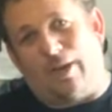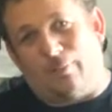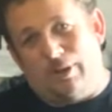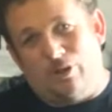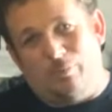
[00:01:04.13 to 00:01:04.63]

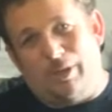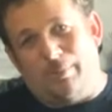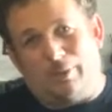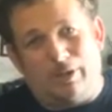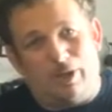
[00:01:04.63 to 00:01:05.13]
way you'd be
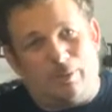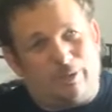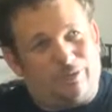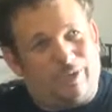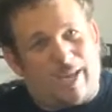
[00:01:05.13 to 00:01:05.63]
able to know
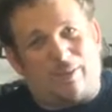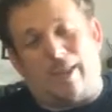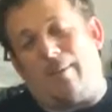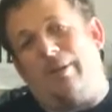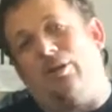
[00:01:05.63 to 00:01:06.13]
exactly
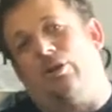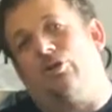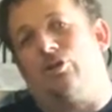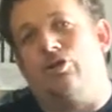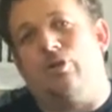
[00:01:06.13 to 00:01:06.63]
how many yards
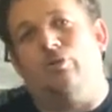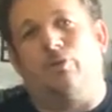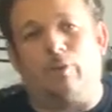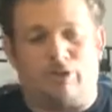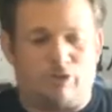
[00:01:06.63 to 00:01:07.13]
you're shooting
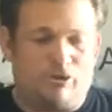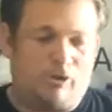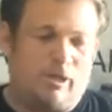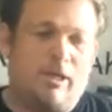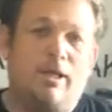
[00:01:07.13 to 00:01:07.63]
for what you're
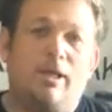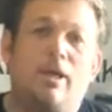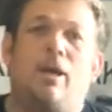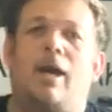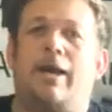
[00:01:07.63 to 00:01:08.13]
shooting.
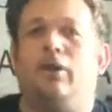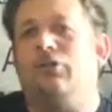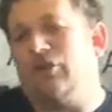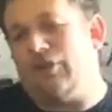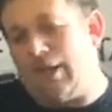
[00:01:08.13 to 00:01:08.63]
I
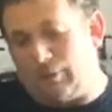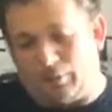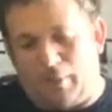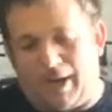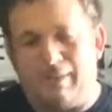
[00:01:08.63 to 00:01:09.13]
don't do that
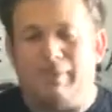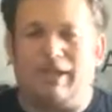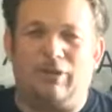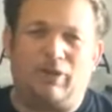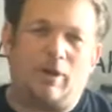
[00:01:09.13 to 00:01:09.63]
with mine
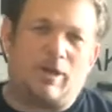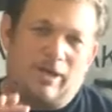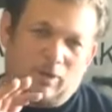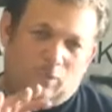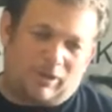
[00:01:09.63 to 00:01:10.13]
because I
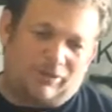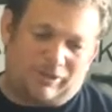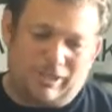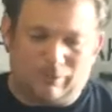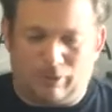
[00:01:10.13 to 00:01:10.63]
kind of want to
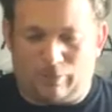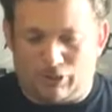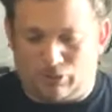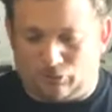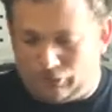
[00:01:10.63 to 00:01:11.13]
keep the
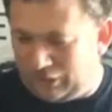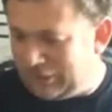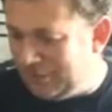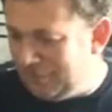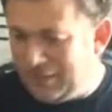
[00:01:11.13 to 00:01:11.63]
original
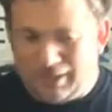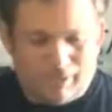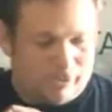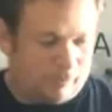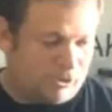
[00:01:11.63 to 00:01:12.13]
look,
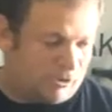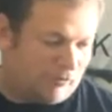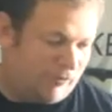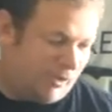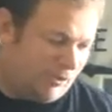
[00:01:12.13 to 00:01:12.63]
the original
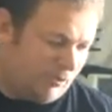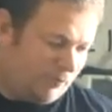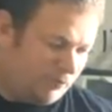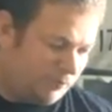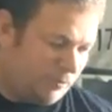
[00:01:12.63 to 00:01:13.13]
feel.
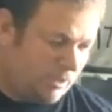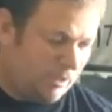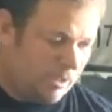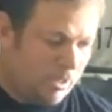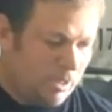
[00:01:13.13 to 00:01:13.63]

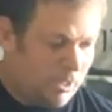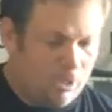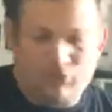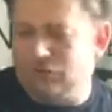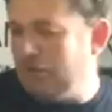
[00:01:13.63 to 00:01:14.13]

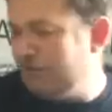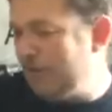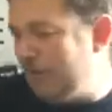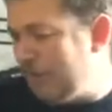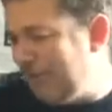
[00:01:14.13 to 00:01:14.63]
So
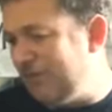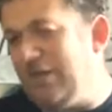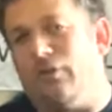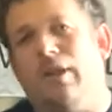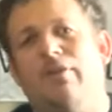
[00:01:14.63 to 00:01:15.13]
for the
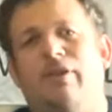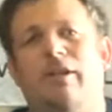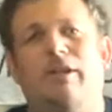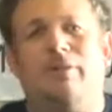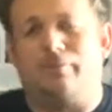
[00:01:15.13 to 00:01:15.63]

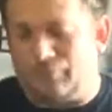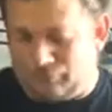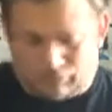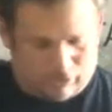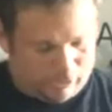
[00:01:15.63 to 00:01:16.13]
1911,
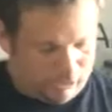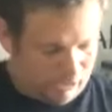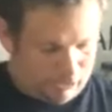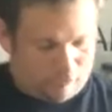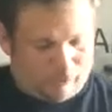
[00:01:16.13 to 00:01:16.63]

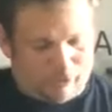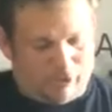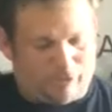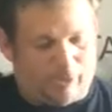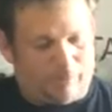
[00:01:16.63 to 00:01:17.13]
we'll do
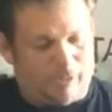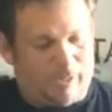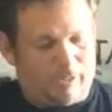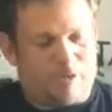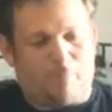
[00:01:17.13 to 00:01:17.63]
the same
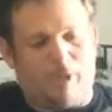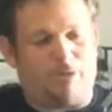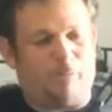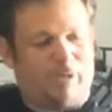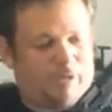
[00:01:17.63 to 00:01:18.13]
thing.
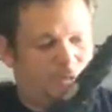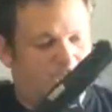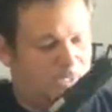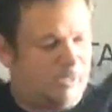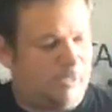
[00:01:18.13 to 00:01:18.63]
Deposit magazine,